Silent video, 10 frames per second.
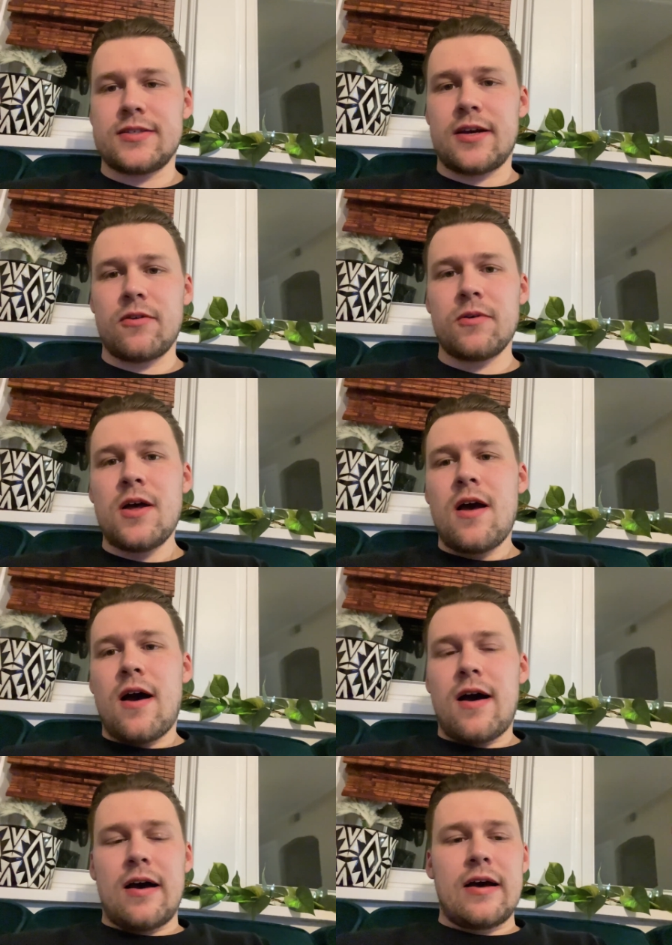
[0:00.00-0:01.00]
tell.
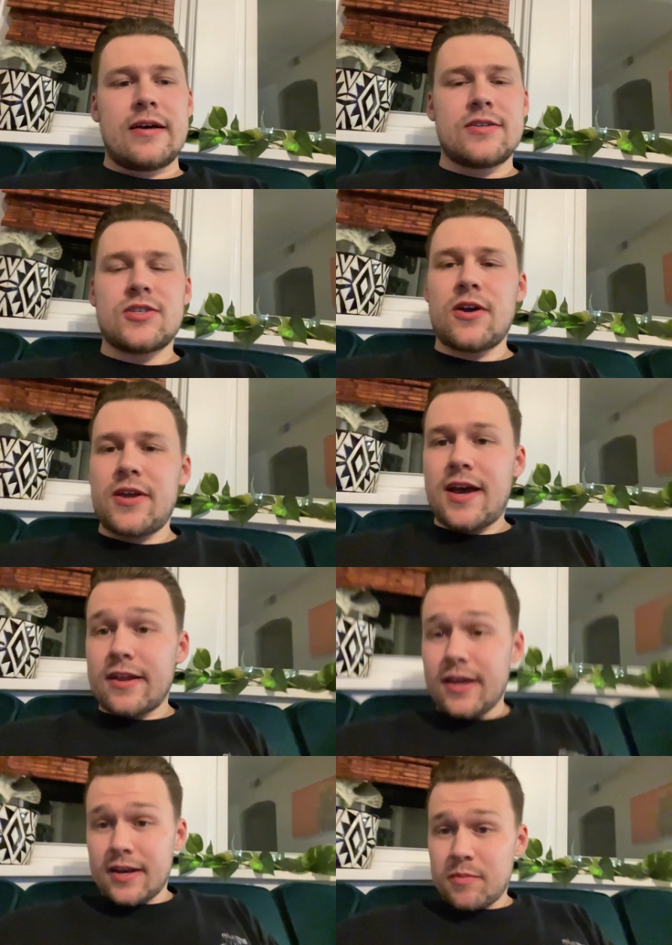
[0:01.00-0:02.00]
So
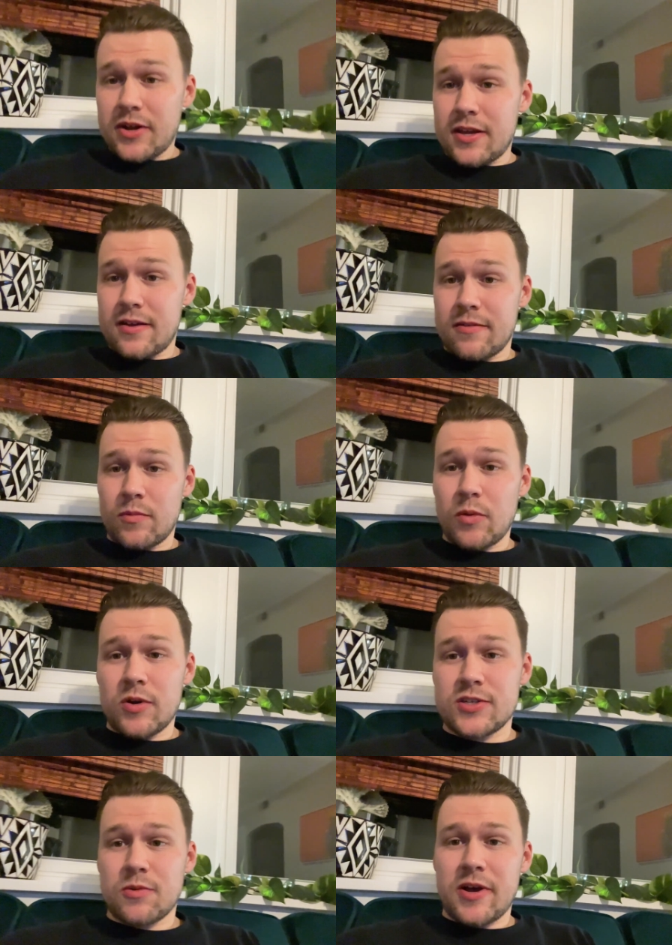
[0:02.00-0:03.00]
yeah, anybody that
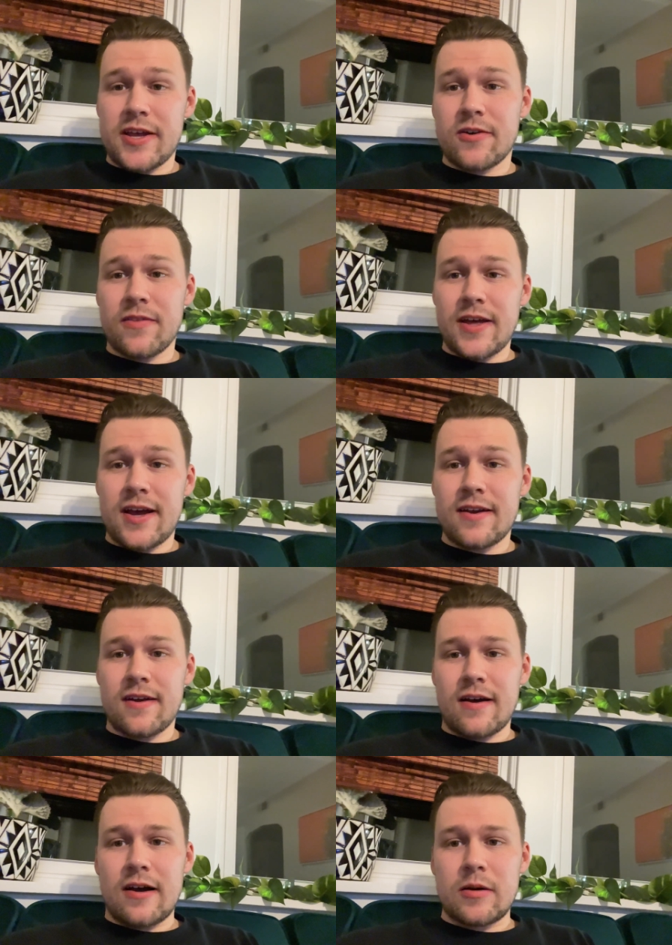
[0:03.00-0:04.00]
wants to weigh in on that,
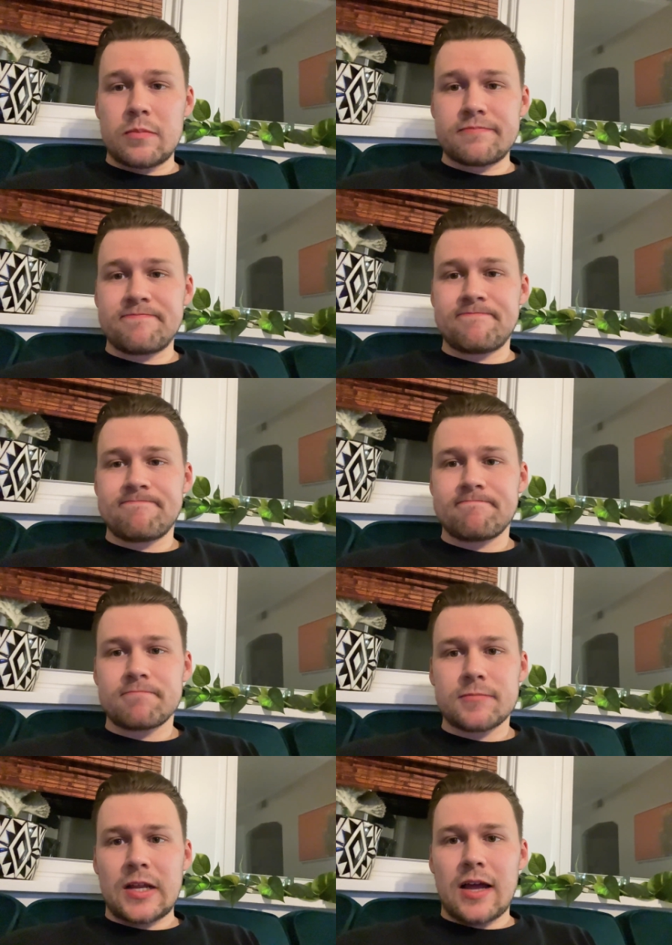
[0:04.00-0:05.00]

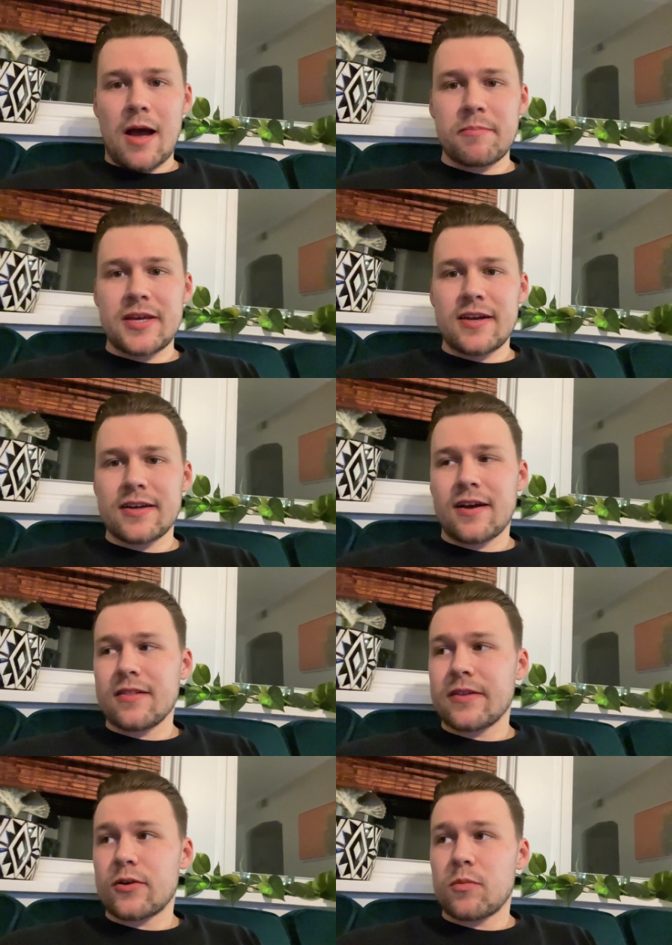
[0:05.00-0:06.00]
I'm getting a
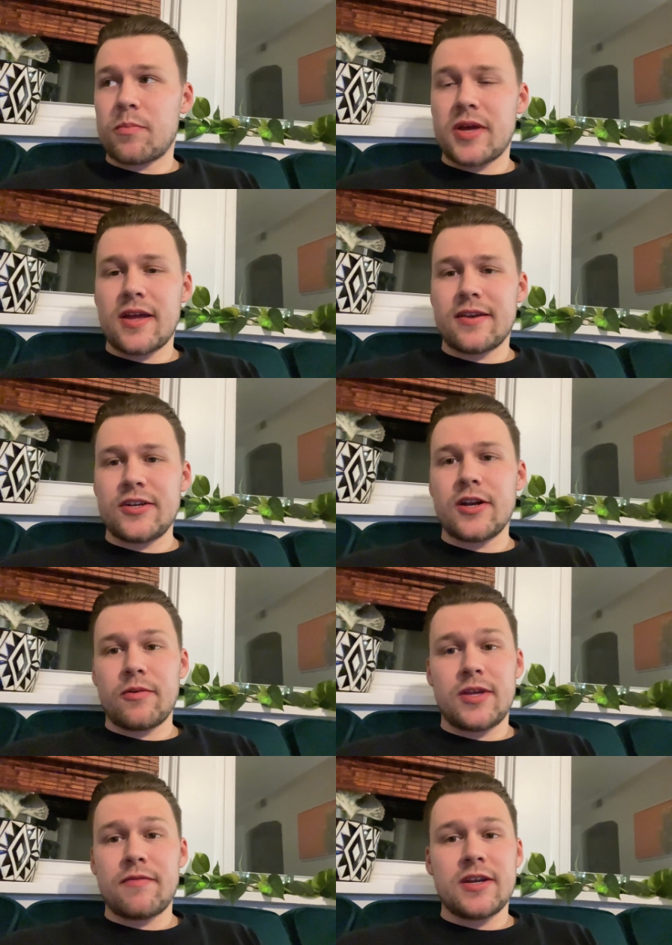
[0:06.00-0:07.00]
little bit,
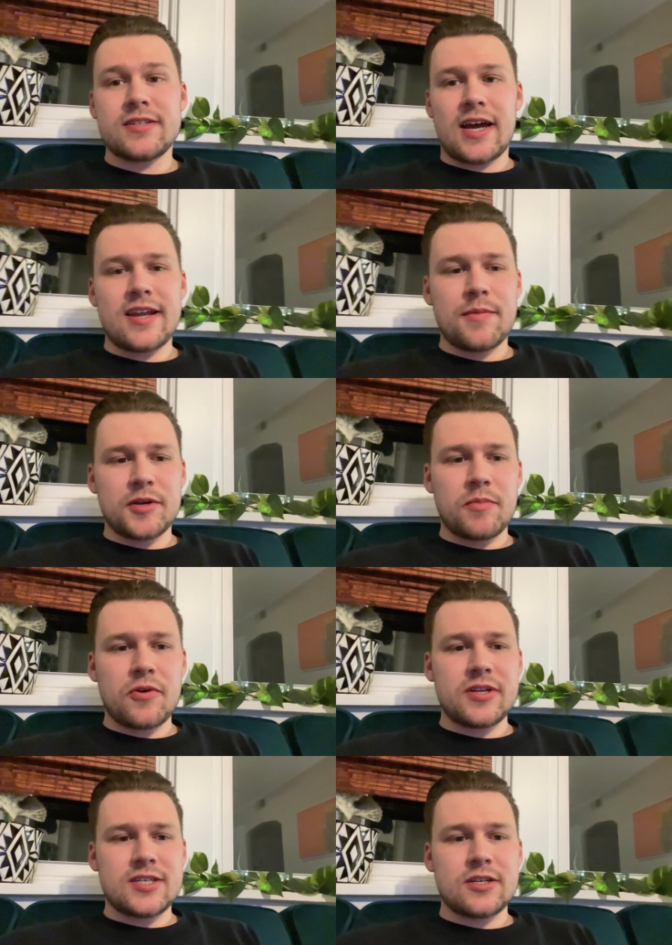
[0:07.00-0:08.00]
even in dynamic
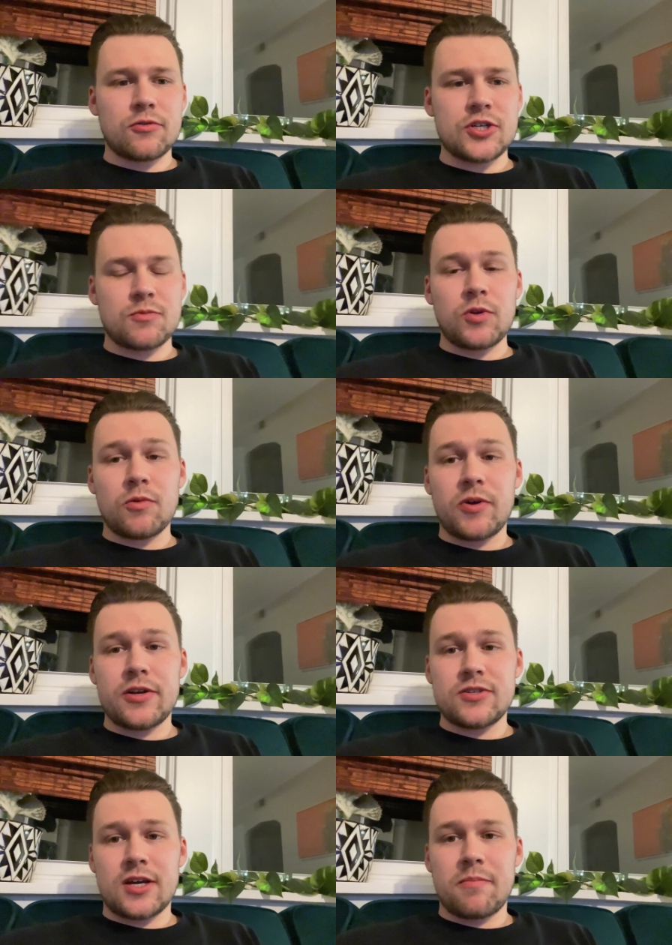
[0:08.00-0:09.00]
mode, it's still just with the
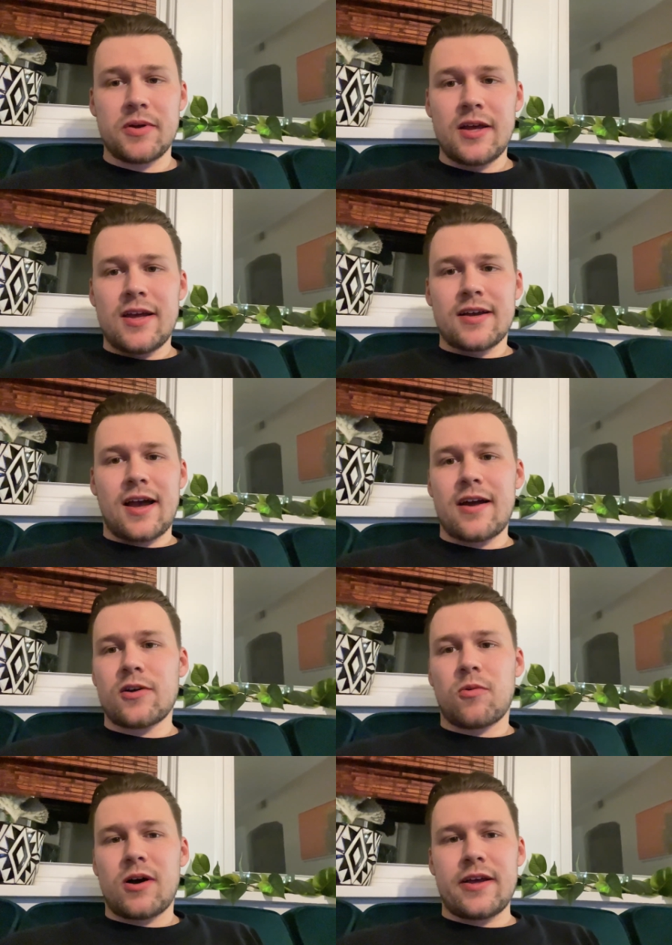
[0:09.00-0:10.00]
windows up, kind
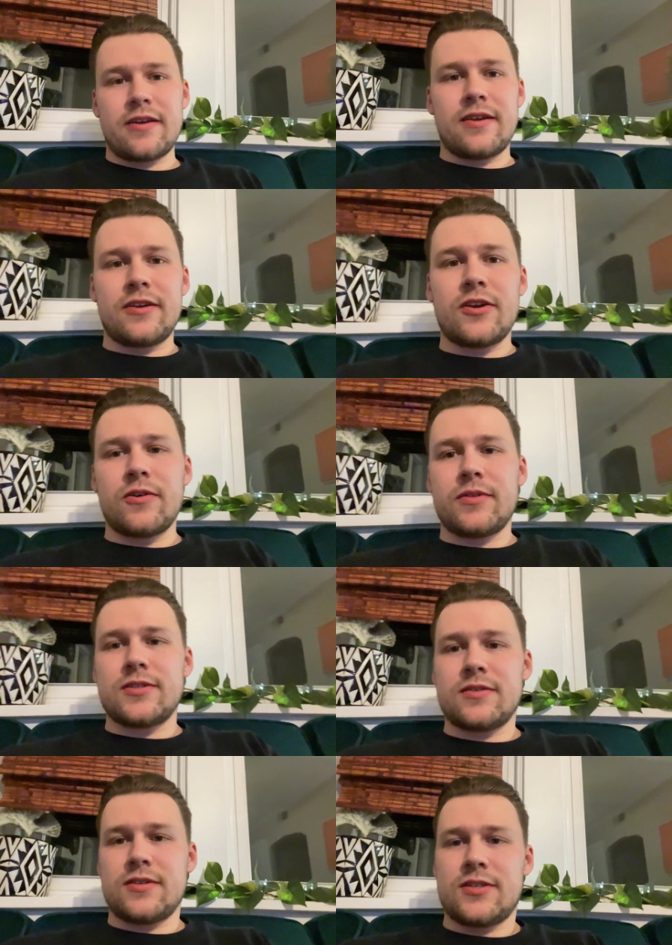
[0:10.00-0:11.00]
of quiet.
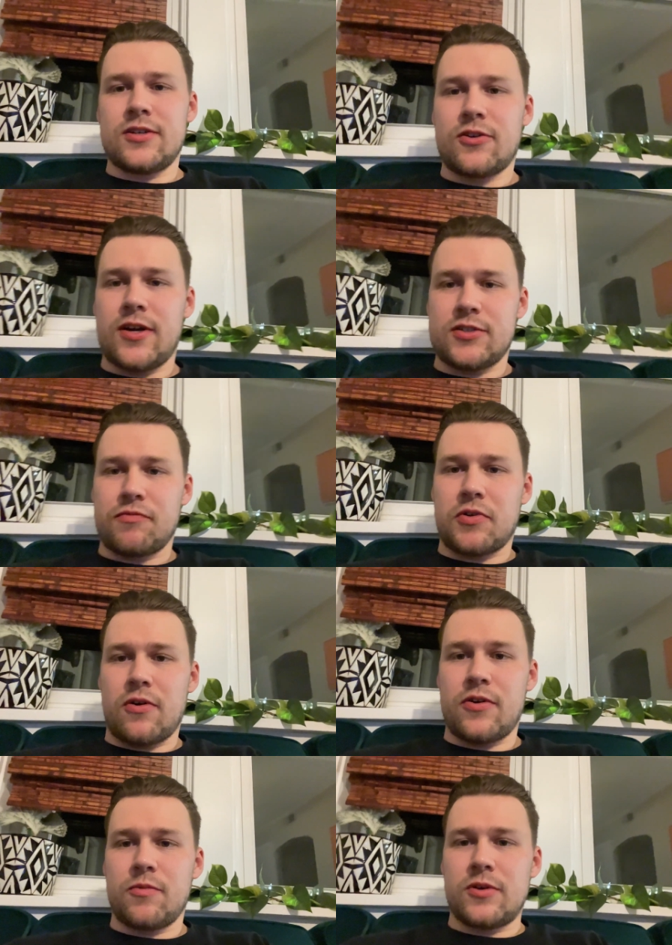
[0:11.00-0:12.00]
It's an aggressive
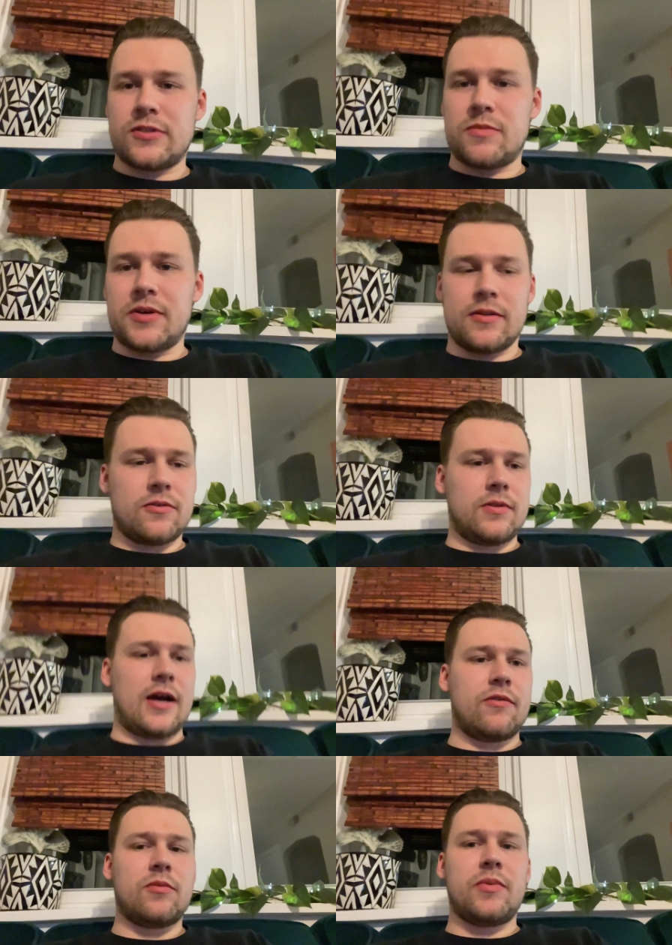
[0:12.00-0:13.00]
car. You want it to be a little
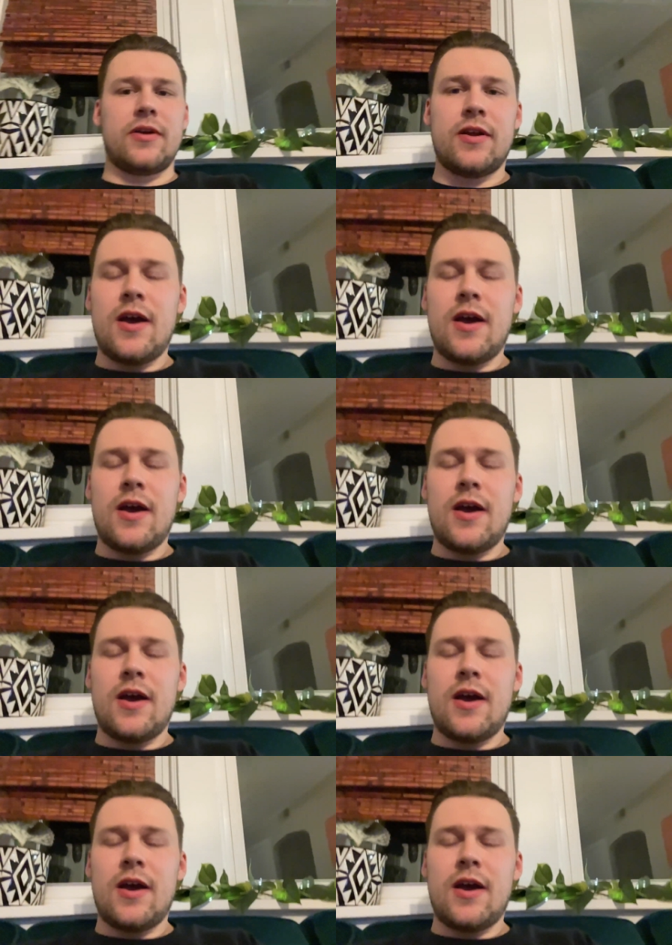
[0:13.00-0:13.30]
louder, but